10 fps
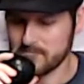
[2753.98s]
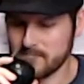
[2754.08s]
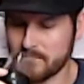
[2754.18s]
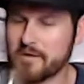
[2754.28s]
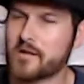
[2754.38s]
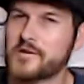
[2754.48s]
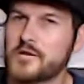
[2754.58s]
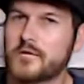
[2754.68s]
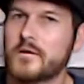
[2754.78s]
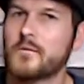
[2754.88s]
But the Glendronach
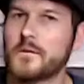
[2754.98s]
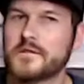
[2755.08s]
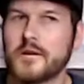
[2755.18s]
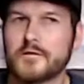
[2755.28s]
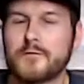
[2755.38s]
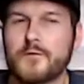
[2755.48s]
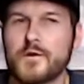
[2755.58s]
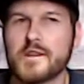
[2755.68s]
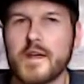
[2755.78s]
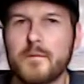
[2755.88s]
21 was also
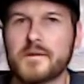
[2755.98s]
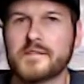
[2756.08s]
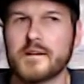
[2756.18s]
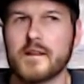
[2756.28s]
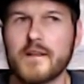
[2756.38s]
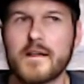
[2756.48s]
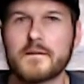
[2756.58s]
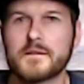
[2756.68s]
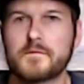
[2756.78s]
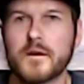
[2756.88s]
48%, and
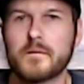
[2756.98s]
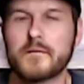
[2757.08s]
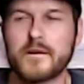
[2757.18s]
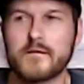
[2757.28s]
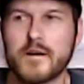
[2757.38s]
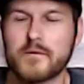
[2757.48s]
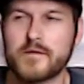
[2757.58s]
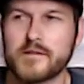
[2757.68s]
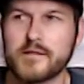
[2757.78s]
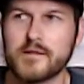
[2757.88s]
that's probably right around where
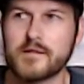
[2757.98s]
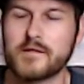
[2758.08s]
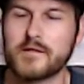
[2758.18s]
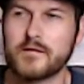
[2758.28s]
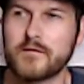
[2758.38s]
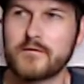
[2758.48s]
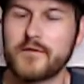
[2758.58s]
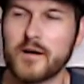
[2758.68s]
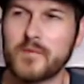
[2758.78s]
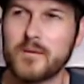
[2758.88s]
this is.
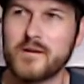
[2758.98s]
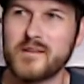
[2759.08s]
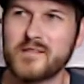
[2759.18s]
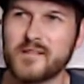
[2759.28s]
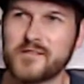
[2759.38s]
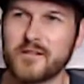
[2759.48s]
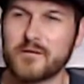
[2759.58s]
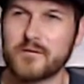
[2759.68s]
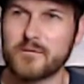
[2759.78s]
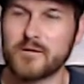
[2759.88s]
Fuck, maybe it is the Glendronach 21.